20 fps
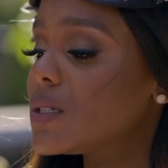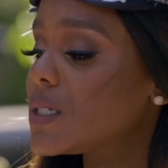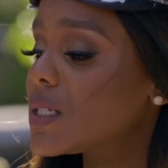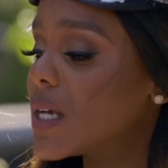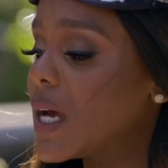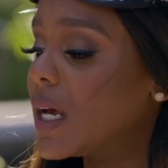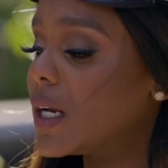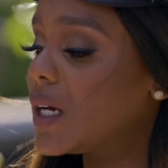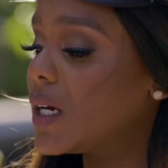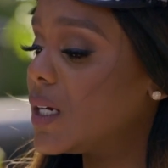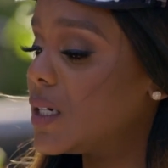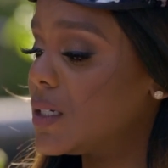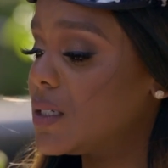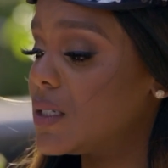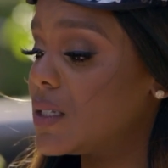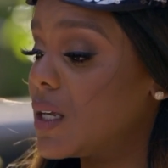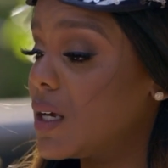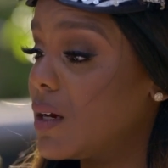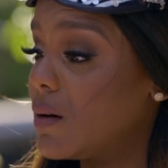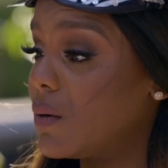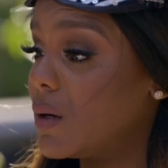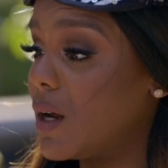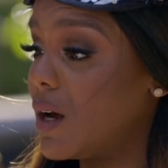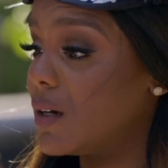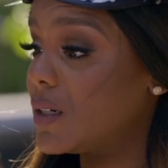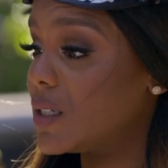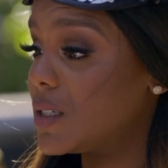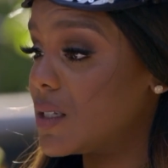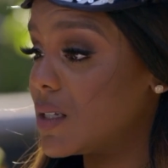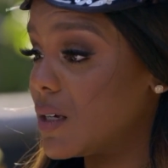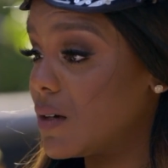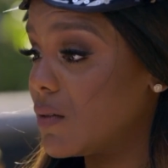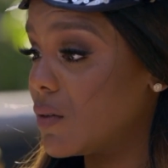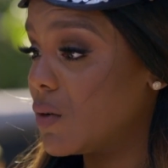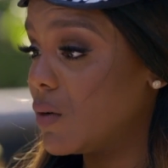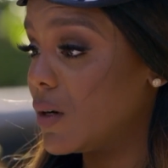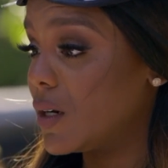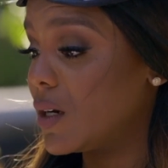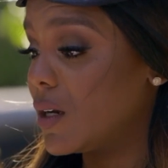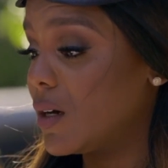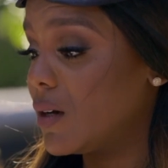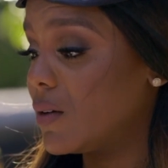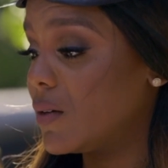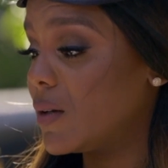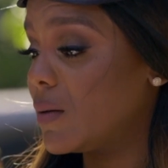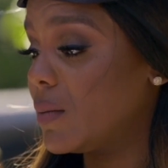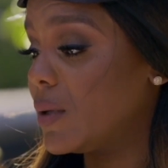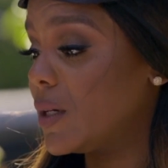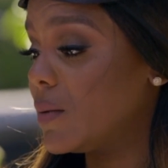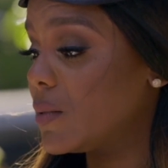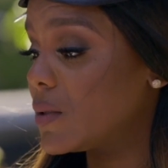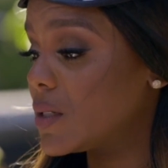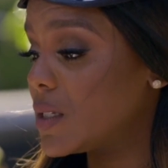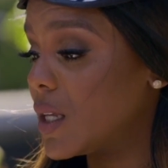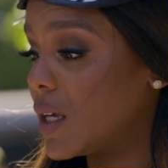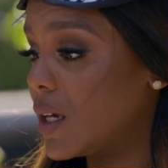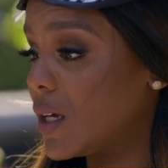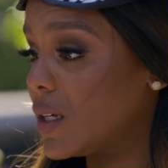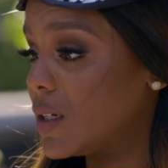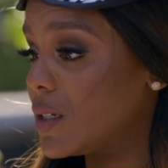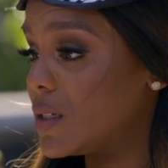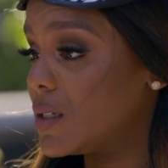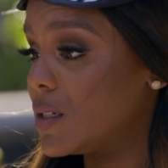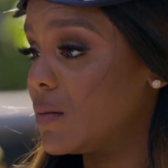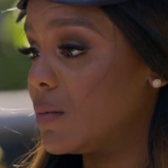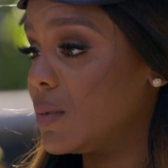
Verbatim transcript: just gotta understand with all this stuff going on and people saying this